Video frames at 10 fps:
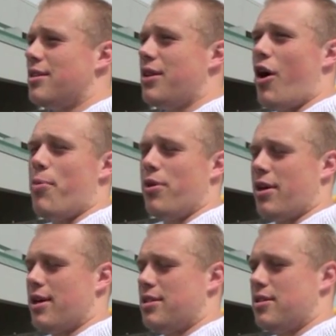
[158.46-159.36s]
You know, I hope all the
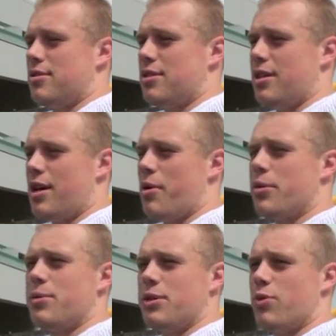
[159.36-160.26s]
guys do. I
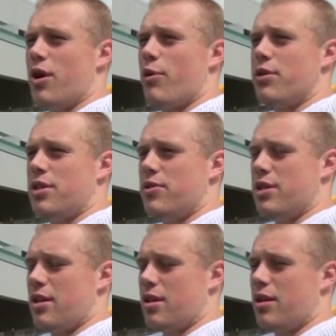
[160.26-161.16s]
hope some of these young wide receivers
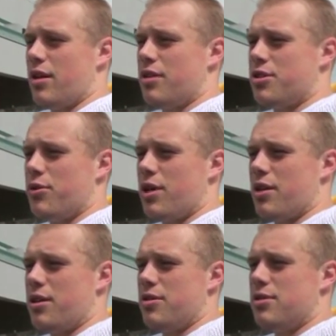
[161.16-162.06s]
get show what they
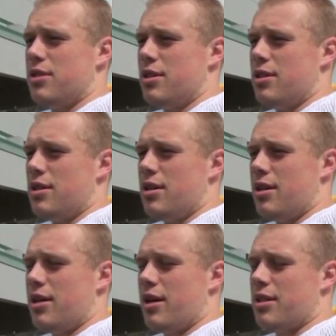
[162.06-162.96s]
can do.
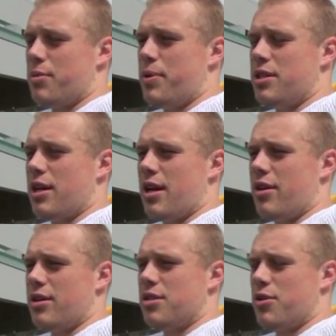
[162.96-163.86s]
Guys like BJ
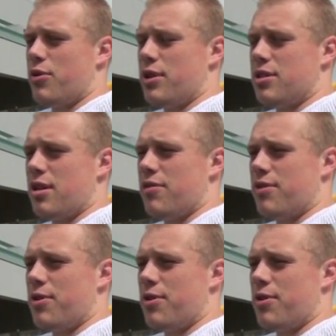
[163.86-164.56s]
Kelly, Decoy, and stuff.